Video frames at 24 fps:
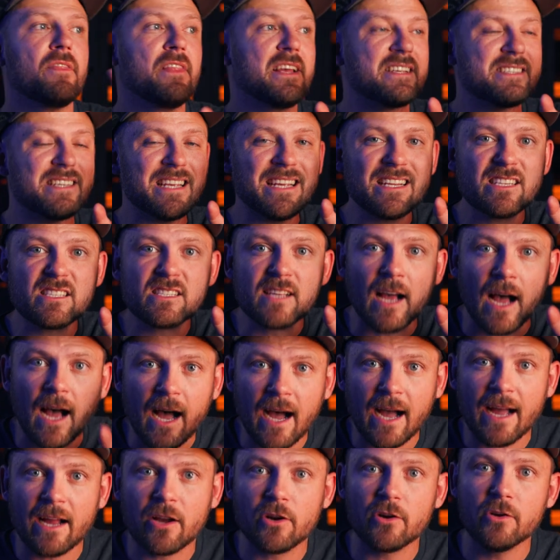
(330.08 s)
this
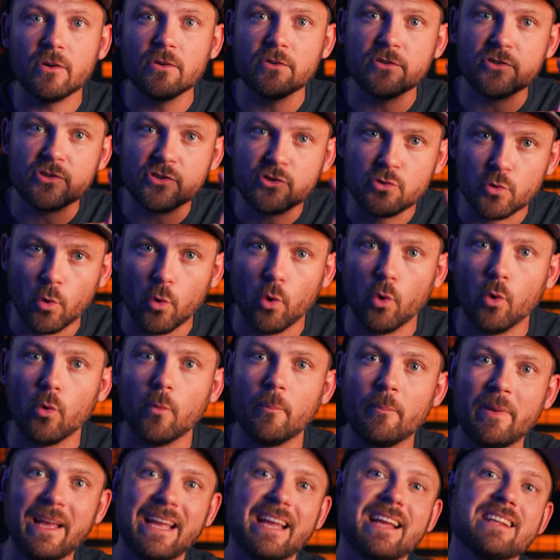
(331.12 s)
entire dual
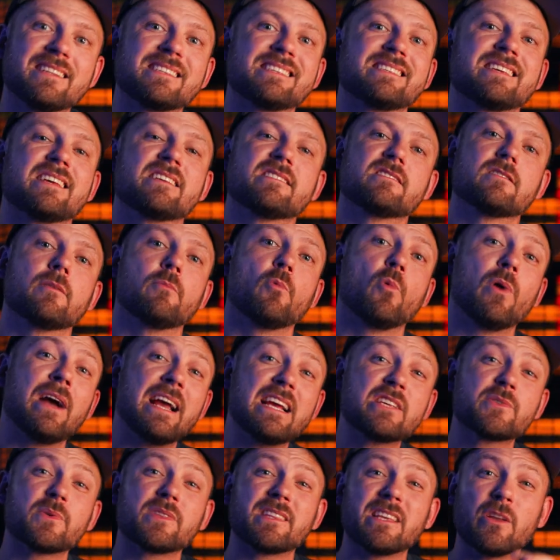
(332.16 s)
band system
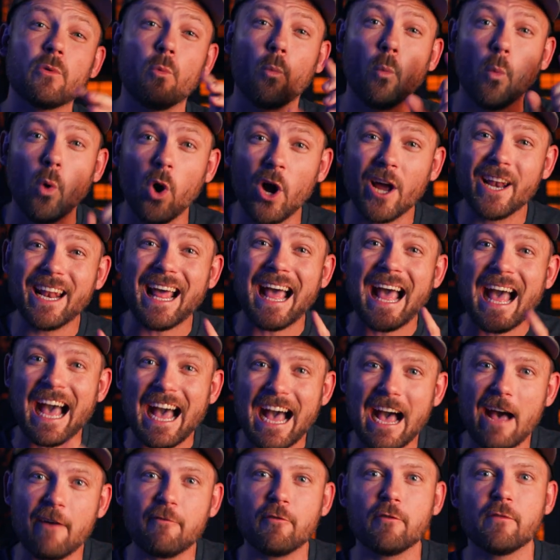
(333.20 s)
weighs within
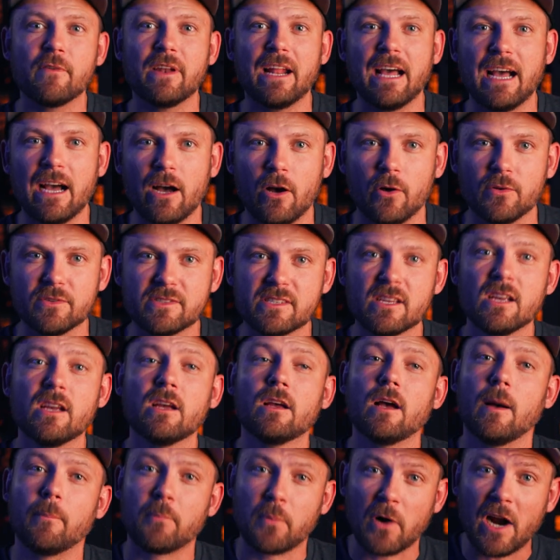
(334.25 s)
1/2 of an ounce
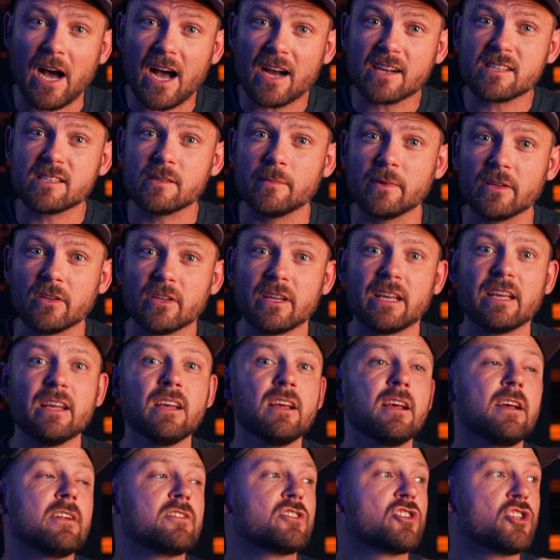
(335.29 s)
approximately
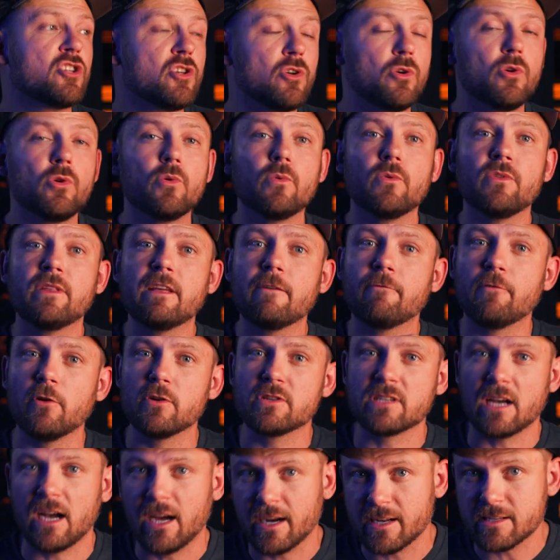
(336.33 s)
to the
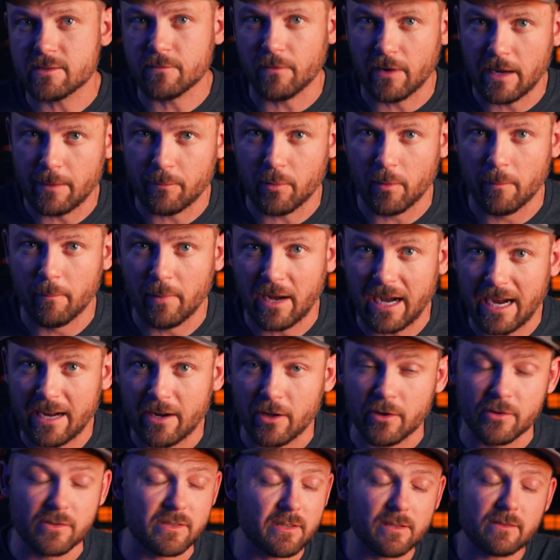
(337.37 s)
Photonis Viper
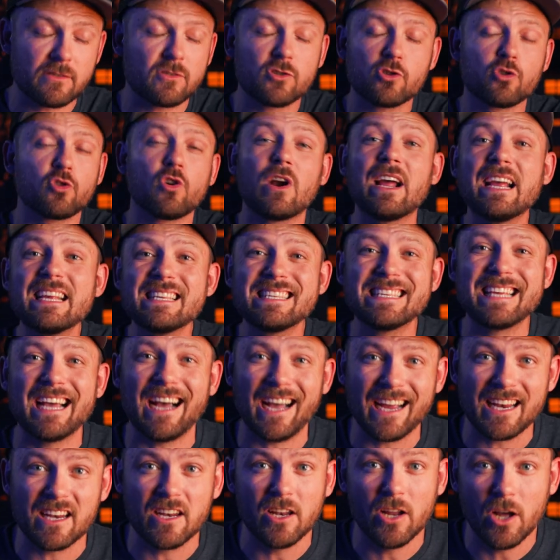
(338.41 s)
binos. It's crazy,
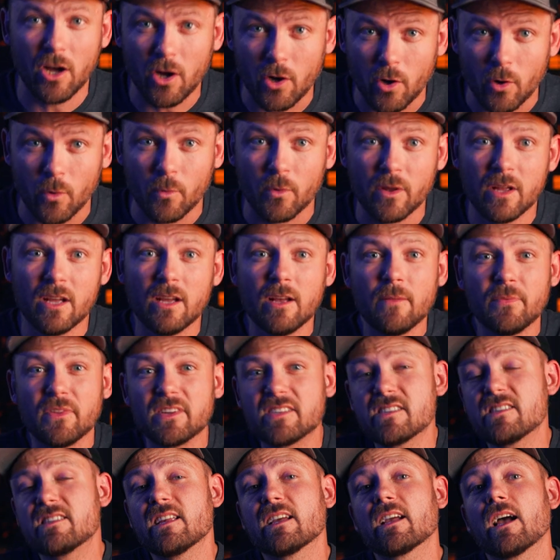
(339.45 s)
I know. The
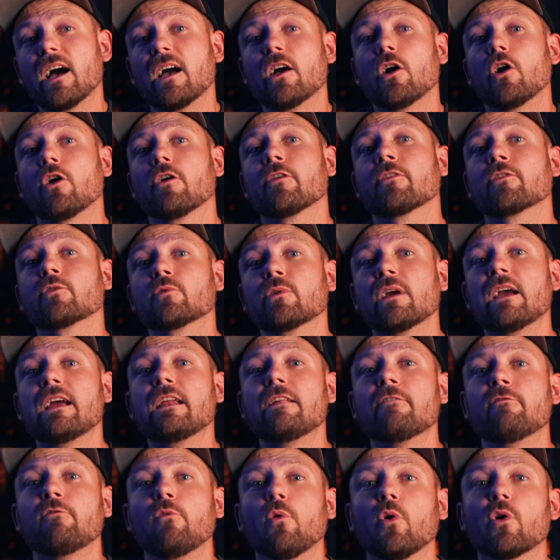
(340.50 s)
STINGIR
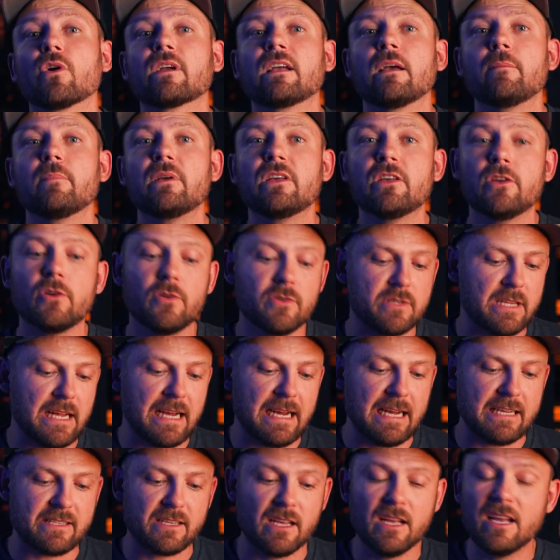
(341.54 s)
384 can be used
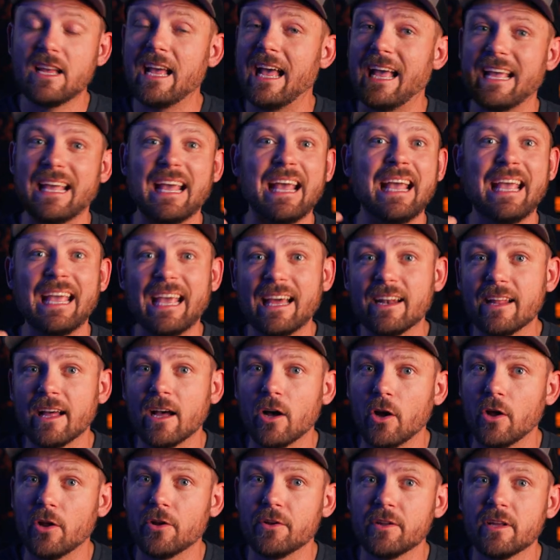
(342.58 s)
as a
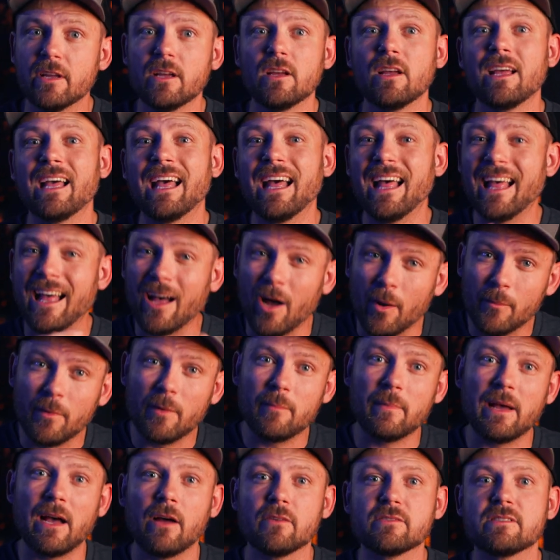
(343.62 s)
handheld,
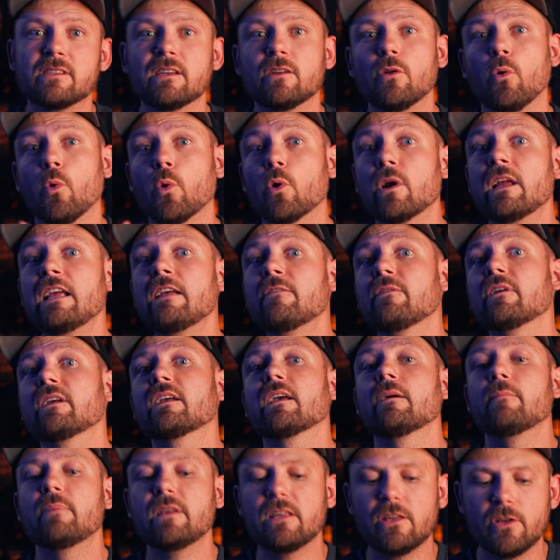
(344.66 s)
helmet mounted, or even
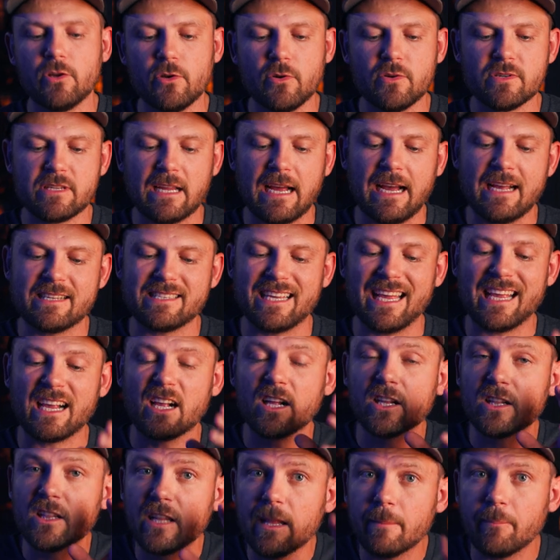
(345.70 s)
can be used as a
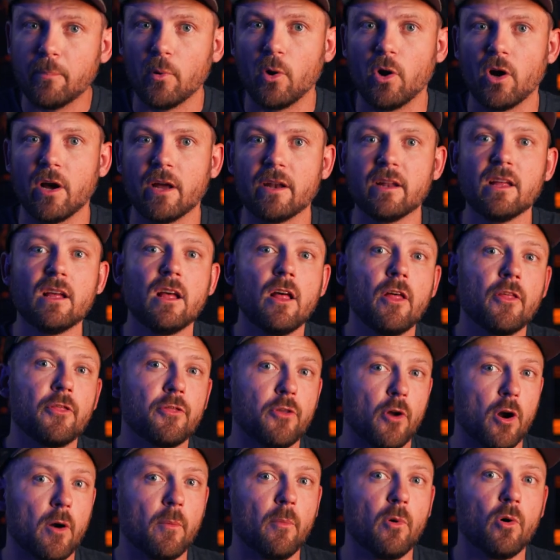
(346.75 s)
clip-on
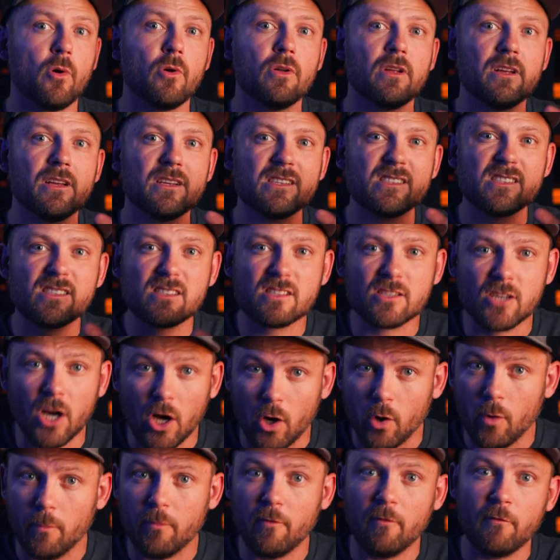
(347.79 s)
thermal
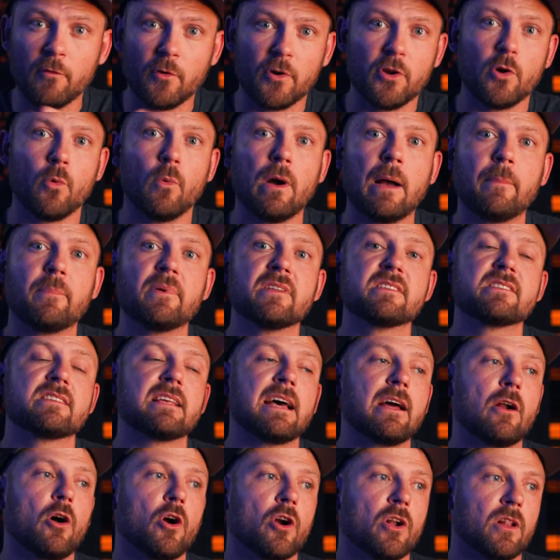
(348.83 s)
scope for your weapons
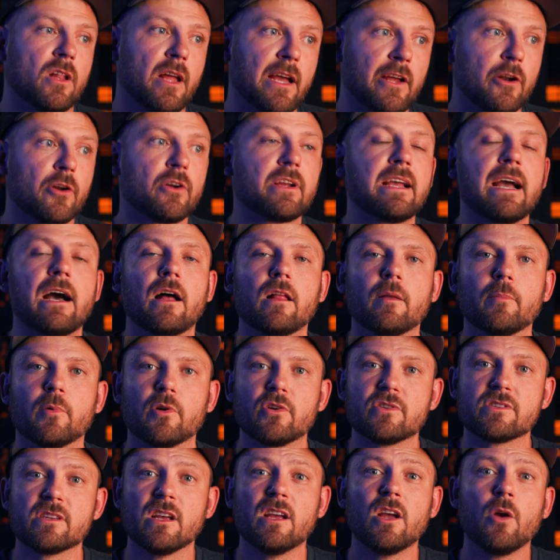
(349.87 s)
that are lighter
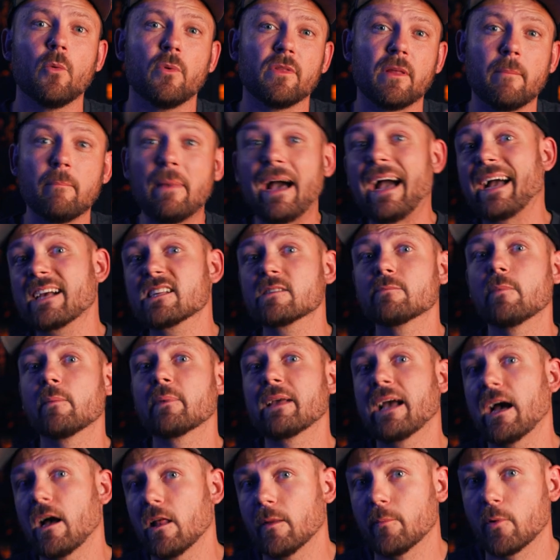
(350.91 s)
calibers with a maximum
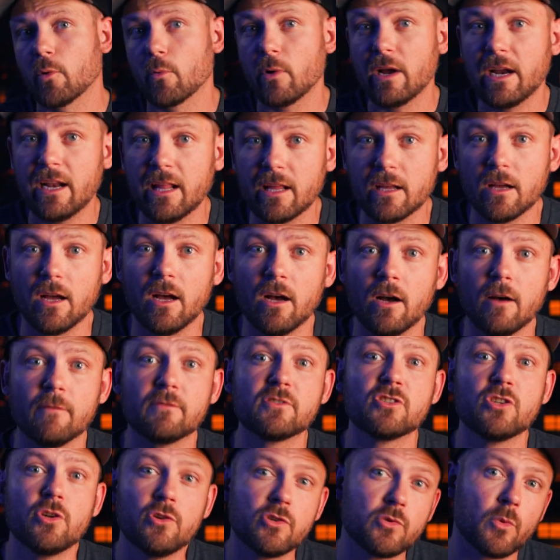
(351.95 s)
caliber rating
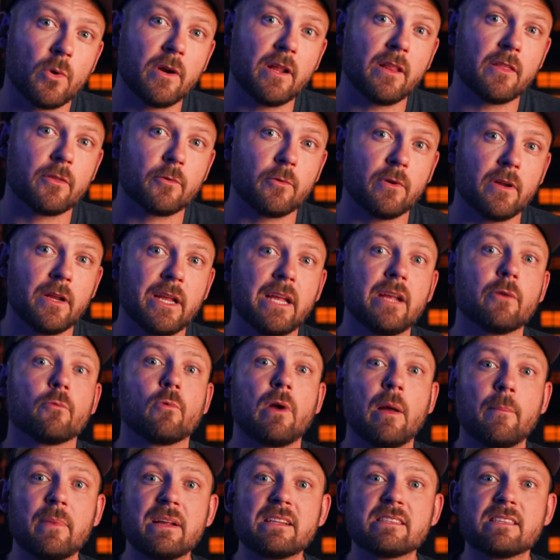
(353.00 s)
of 223
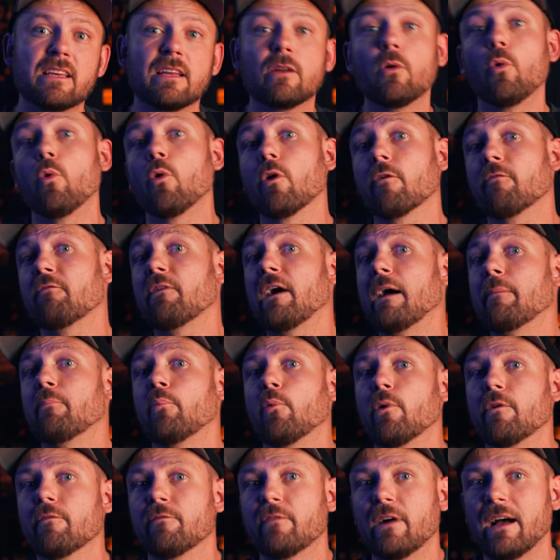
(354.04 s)
Remington or
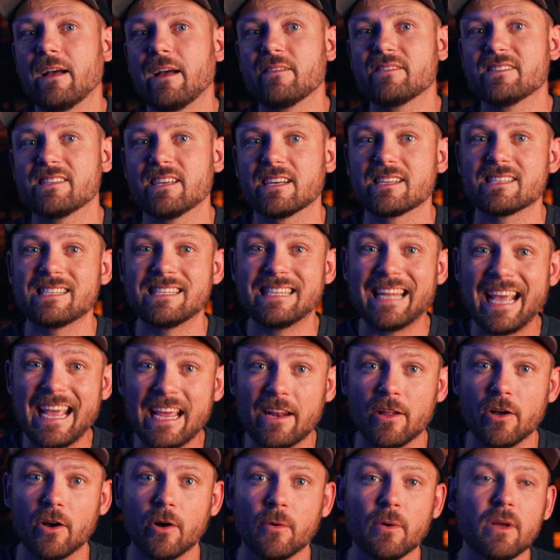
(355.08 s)
5.56
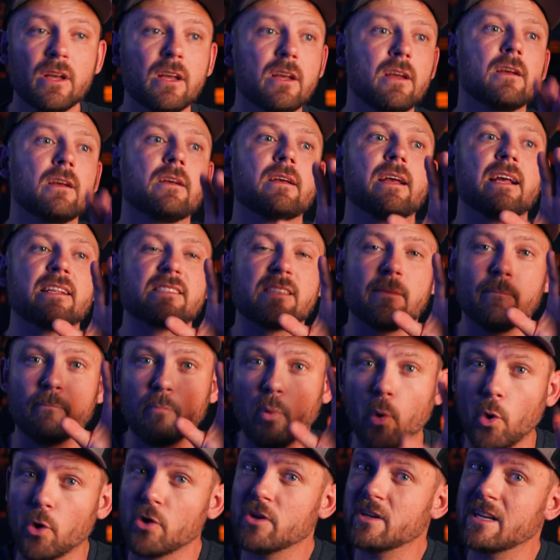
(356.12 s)
NATO. It's
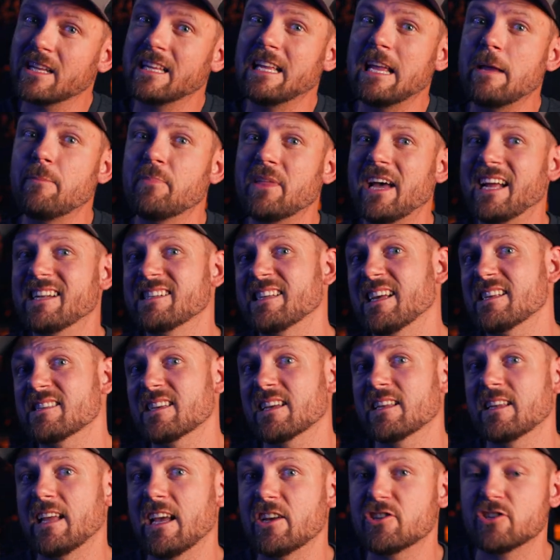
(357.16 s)
important to keep that
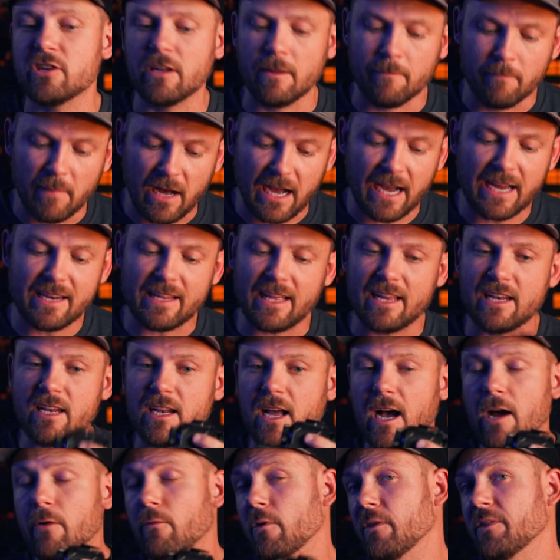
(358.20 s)
designation in mind and
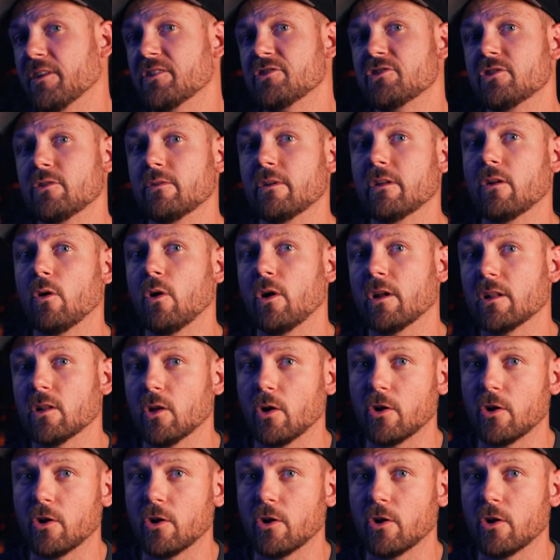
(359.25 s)
not run this unit on